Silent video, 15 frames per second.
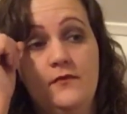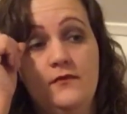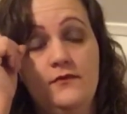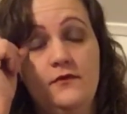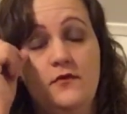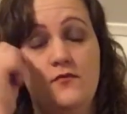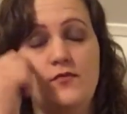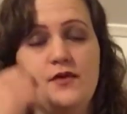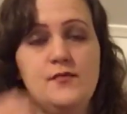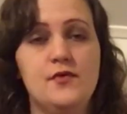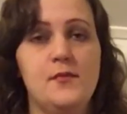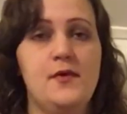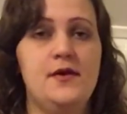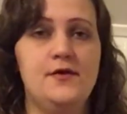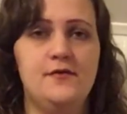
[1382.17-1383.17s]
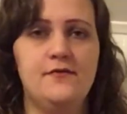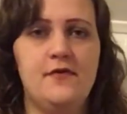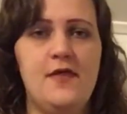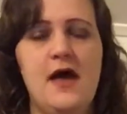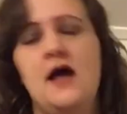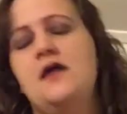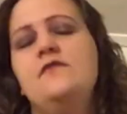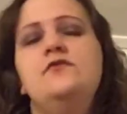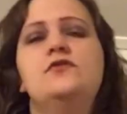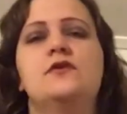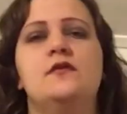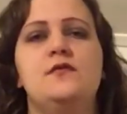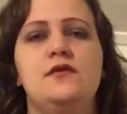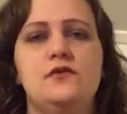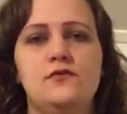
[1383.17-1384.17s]
So be prepared for that if you're
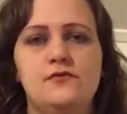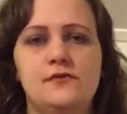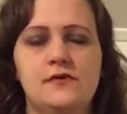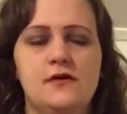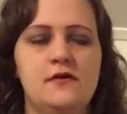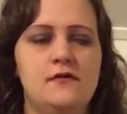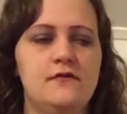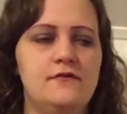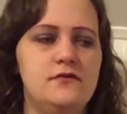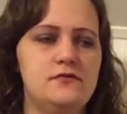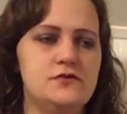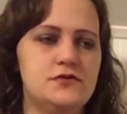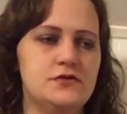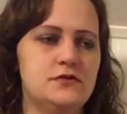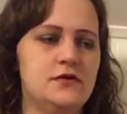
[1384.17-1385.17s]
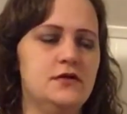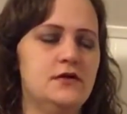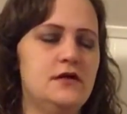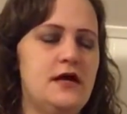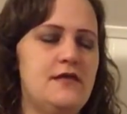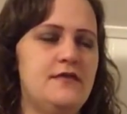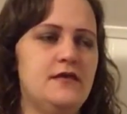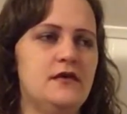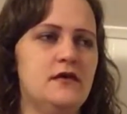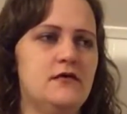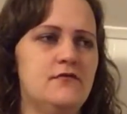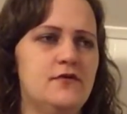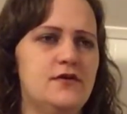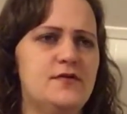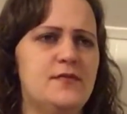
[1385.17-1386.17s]
going to be using it in the future. I think a
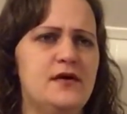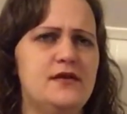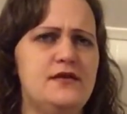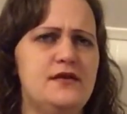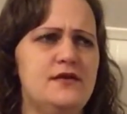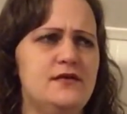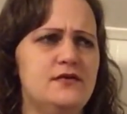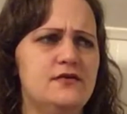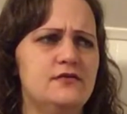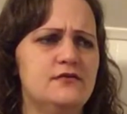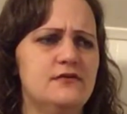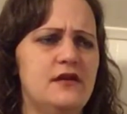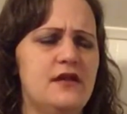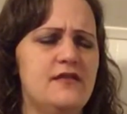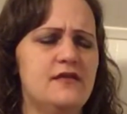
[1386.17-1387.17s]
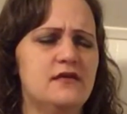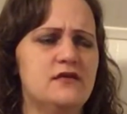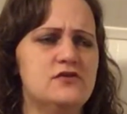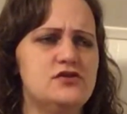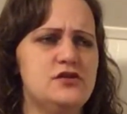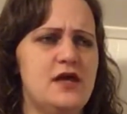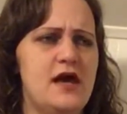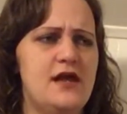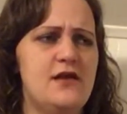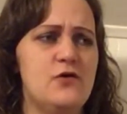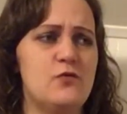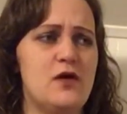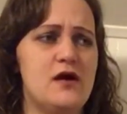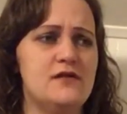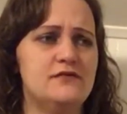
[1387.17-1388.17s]
friend of mine did hers, and I think she had
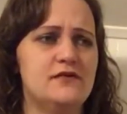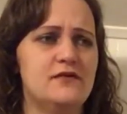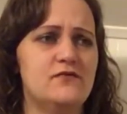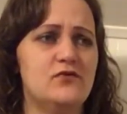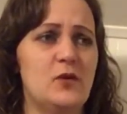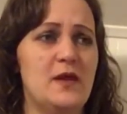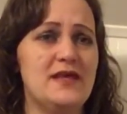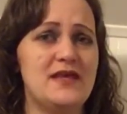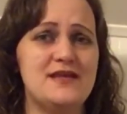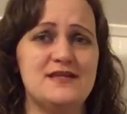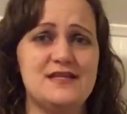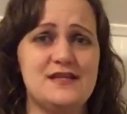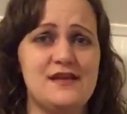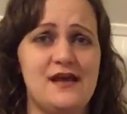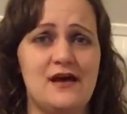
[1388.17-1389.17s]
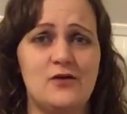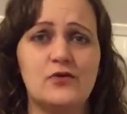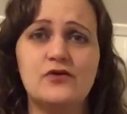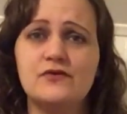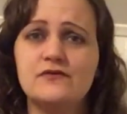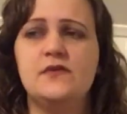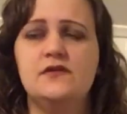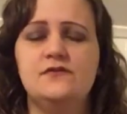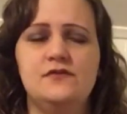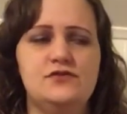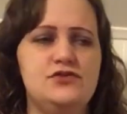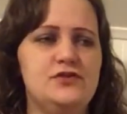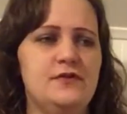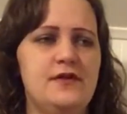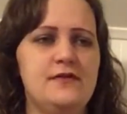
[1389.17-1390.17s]
it rising for like 18 hours. So
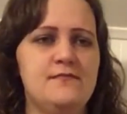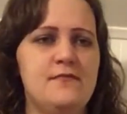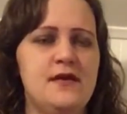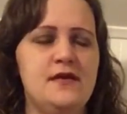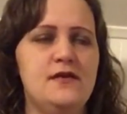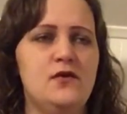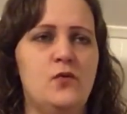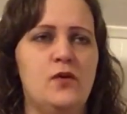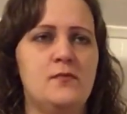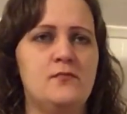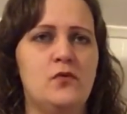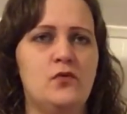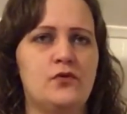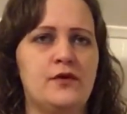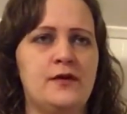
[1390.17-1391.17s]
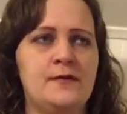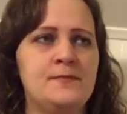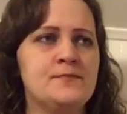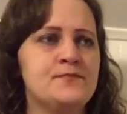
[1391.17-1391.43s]
she like made it one morning